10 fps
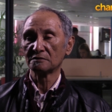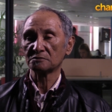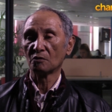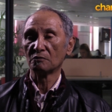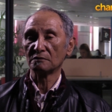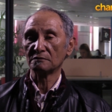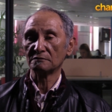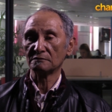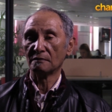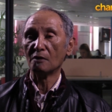So
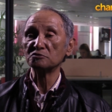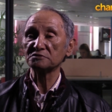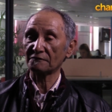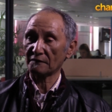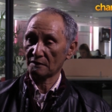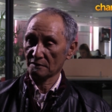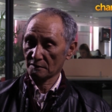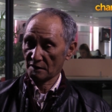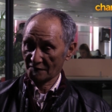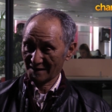most of
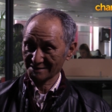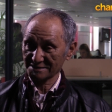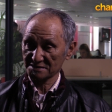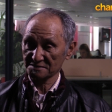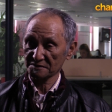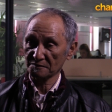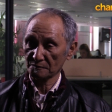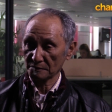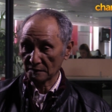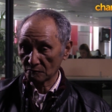us
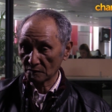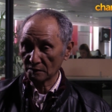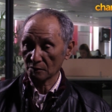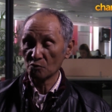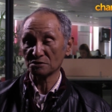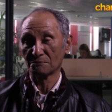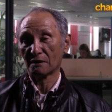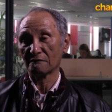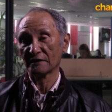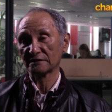rose
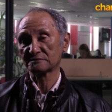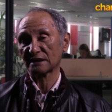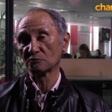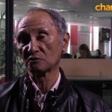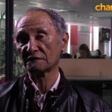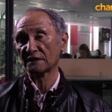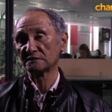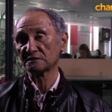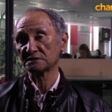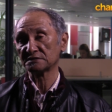above that childhood
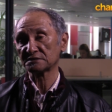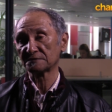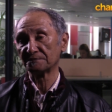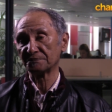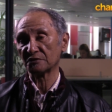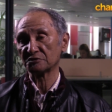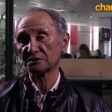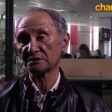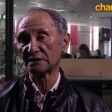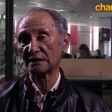fantasies, you
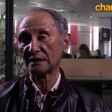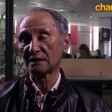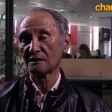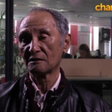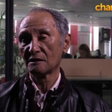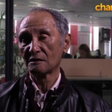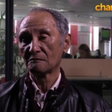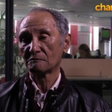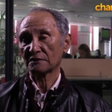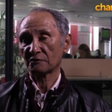see.
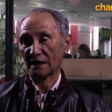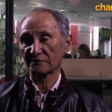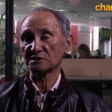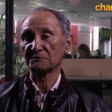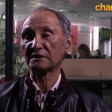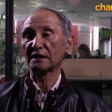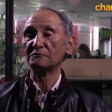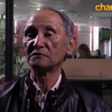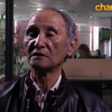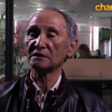But for others it became
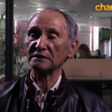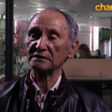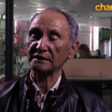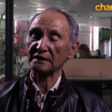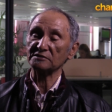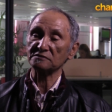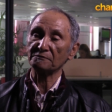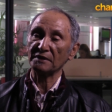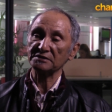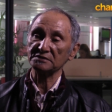the rites of
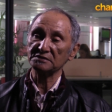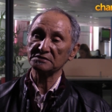passage.